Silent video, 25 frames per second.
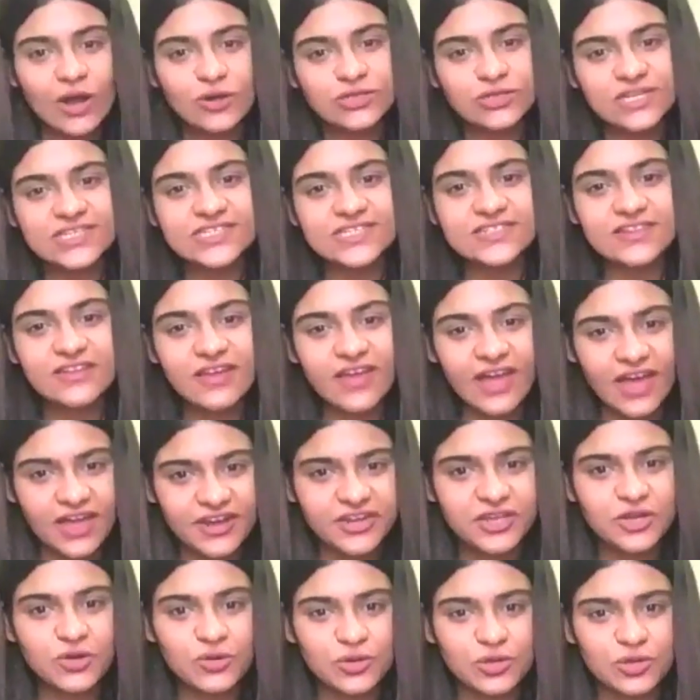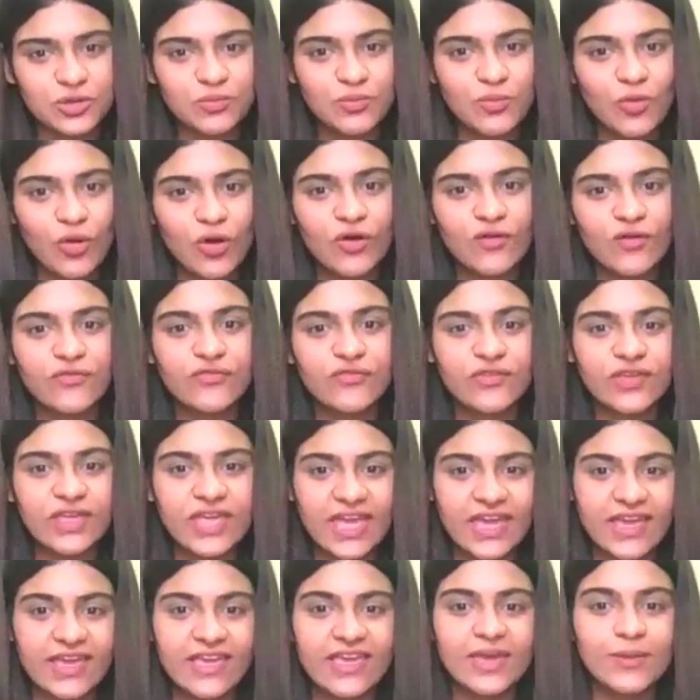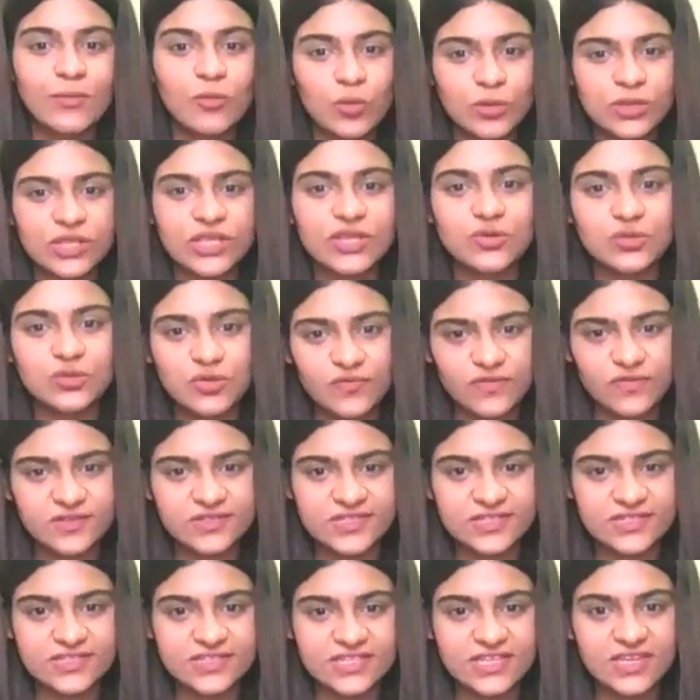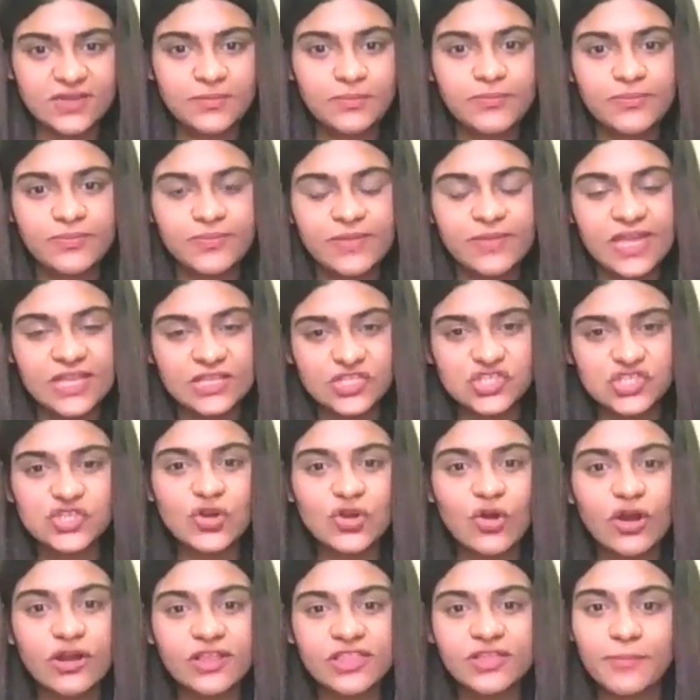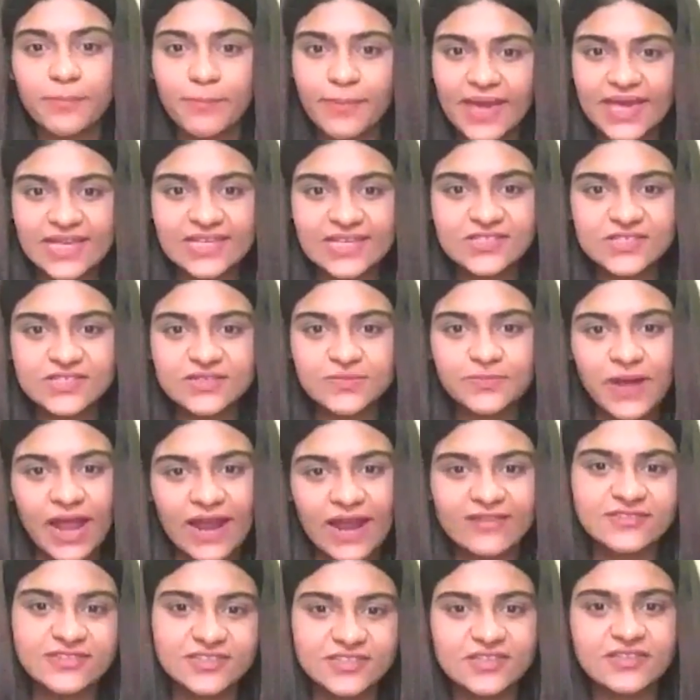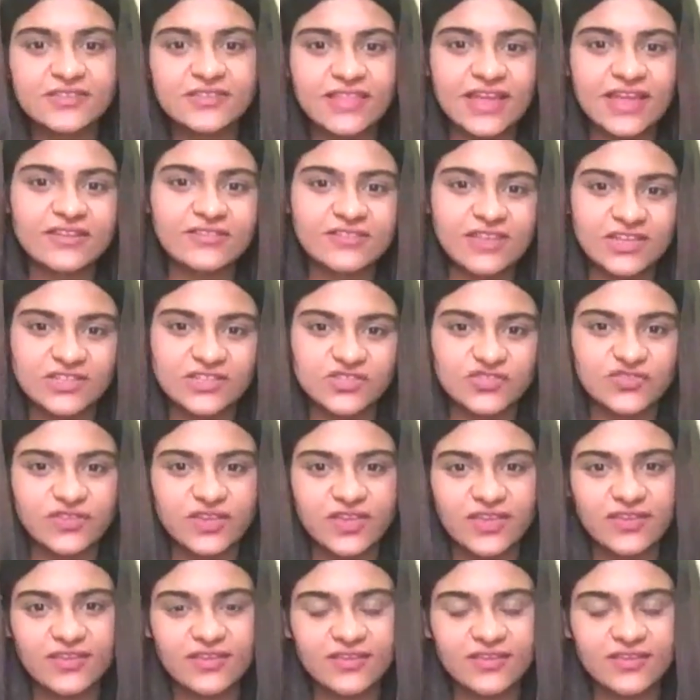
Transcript: how does the curriculum of KK Modi University ensure the best practice in the industry?